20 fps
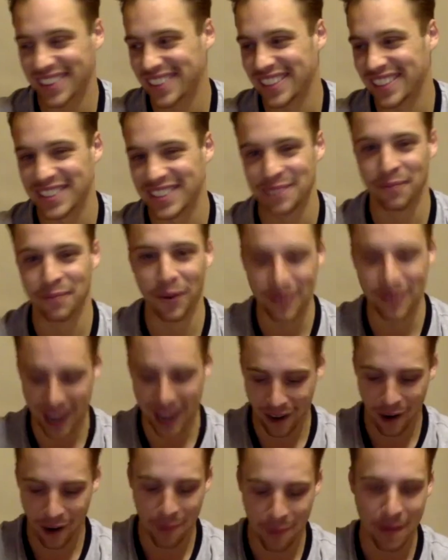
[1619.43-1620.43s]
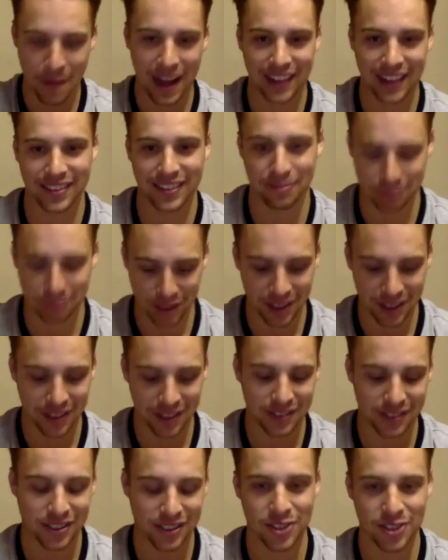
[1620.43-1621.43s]
And then she pulled out her bag, the,
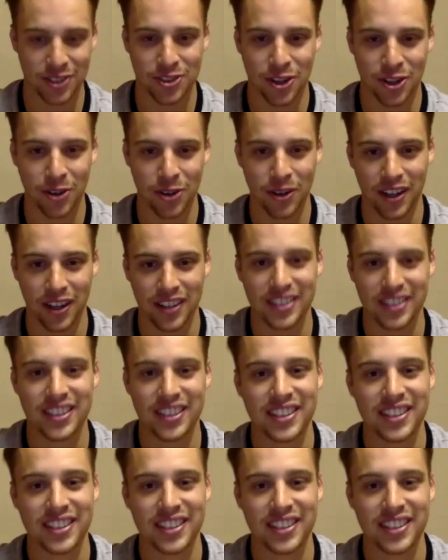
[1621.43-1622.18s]
the, the controller.